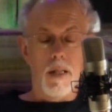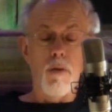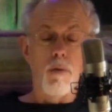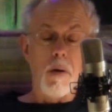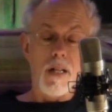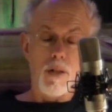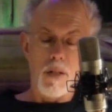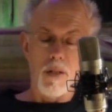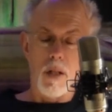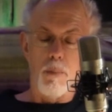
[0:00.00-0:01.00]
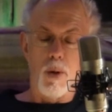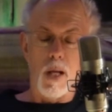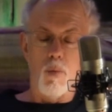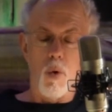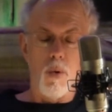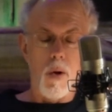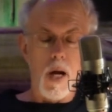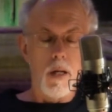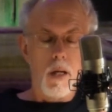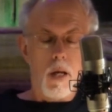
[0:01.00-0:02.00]
That reminds me, said the polite water
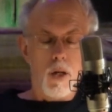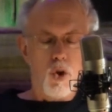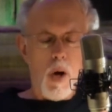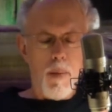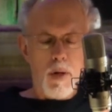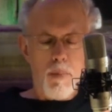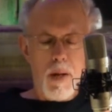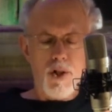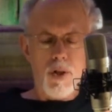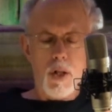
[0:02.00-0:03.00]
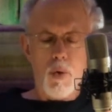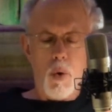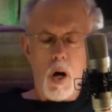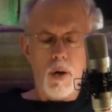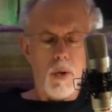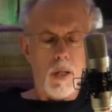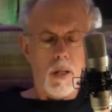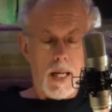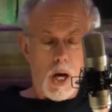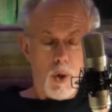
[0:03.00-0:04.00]
rat, you happened to mention that you were
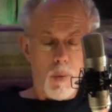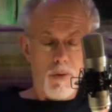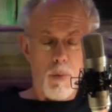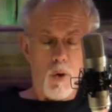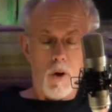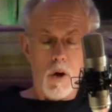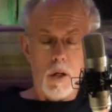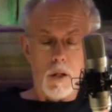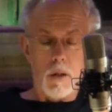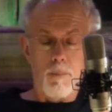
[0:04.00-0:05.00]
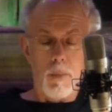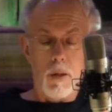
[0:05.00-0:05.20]
hungry, and ought to have spoken earlier.